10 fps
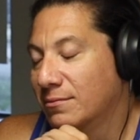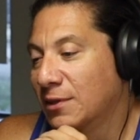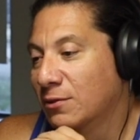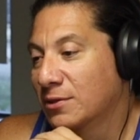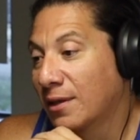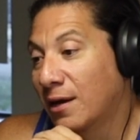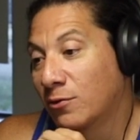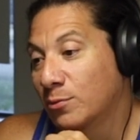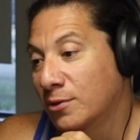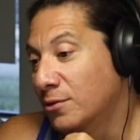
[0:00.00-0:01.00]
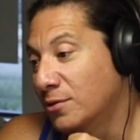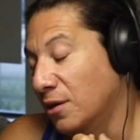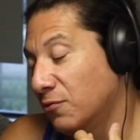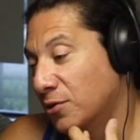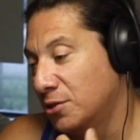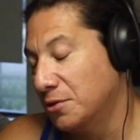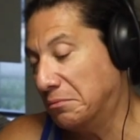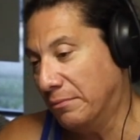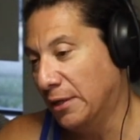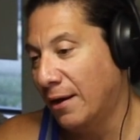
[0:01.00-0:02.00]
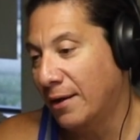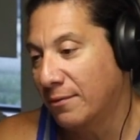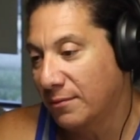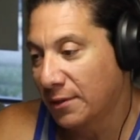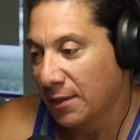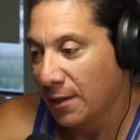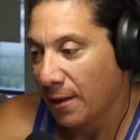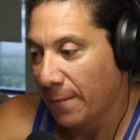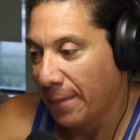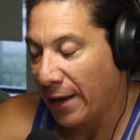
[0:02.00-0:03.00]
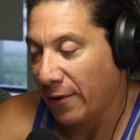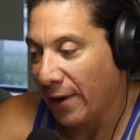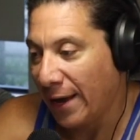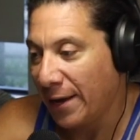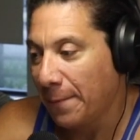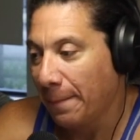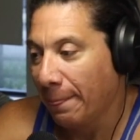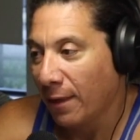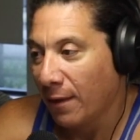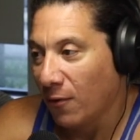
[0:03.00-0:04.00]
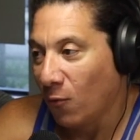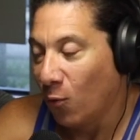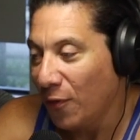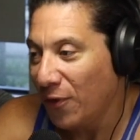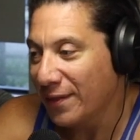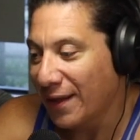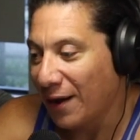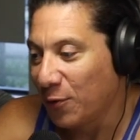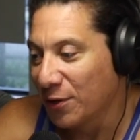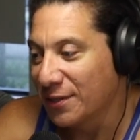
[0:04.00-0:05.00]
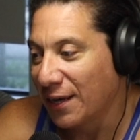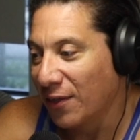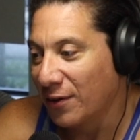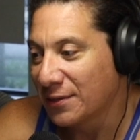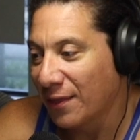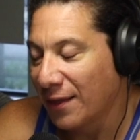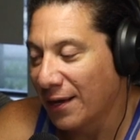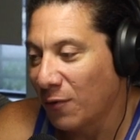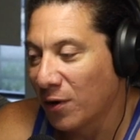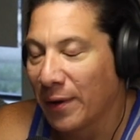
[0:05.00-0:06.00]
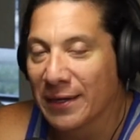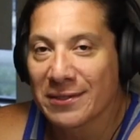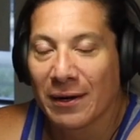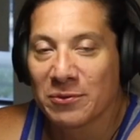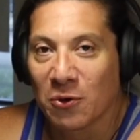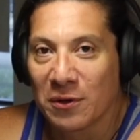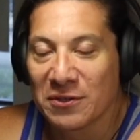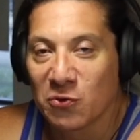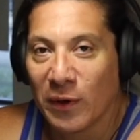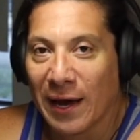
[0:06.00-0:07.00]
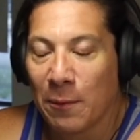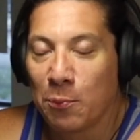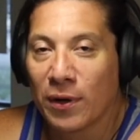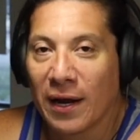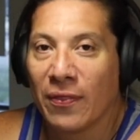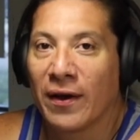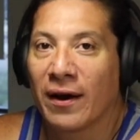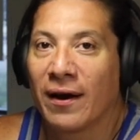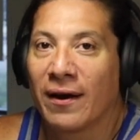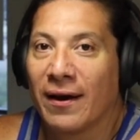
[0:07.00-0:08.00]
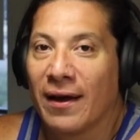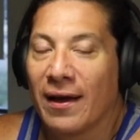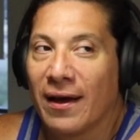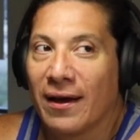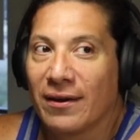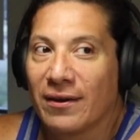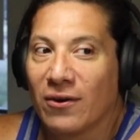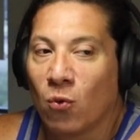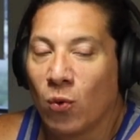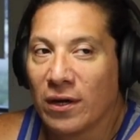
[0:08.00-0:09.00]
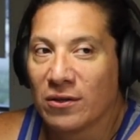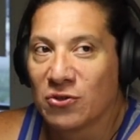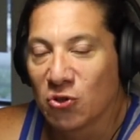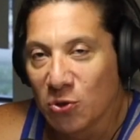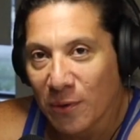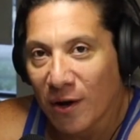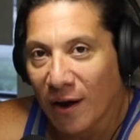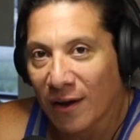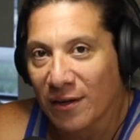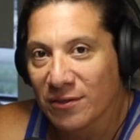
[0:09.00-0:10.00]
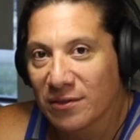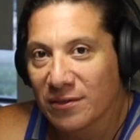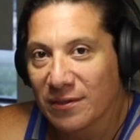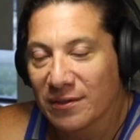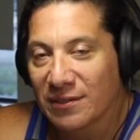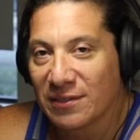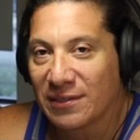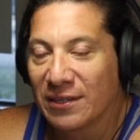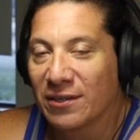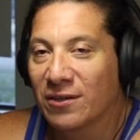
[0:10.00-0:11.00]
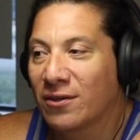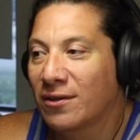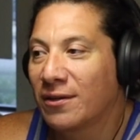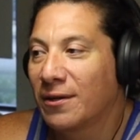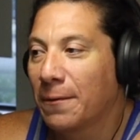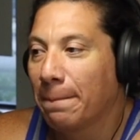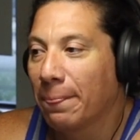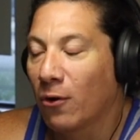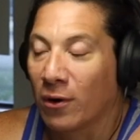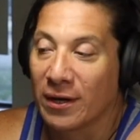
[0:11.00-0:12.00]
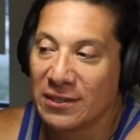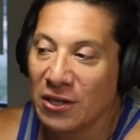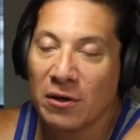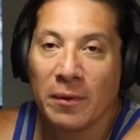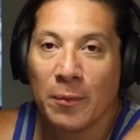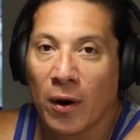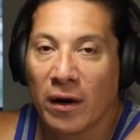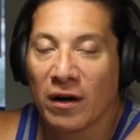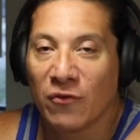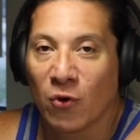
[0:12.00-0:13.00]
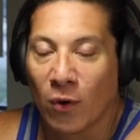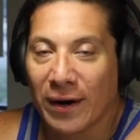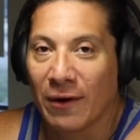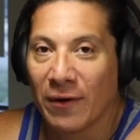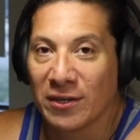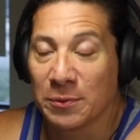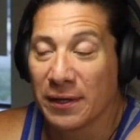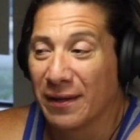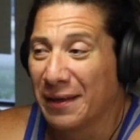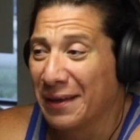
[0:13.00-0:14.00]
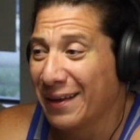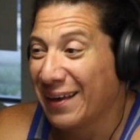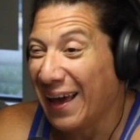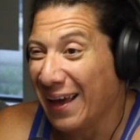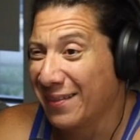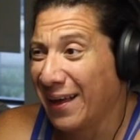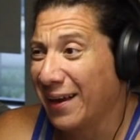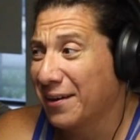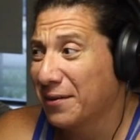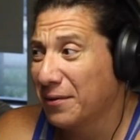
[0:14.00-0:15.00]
a lot of room to do stuff, which, I don't hate. One thing that I will say though, is I think on one of my Instagram stories this week, I put on there, will Zoom calls still or continue to be part of your workout regimen? And like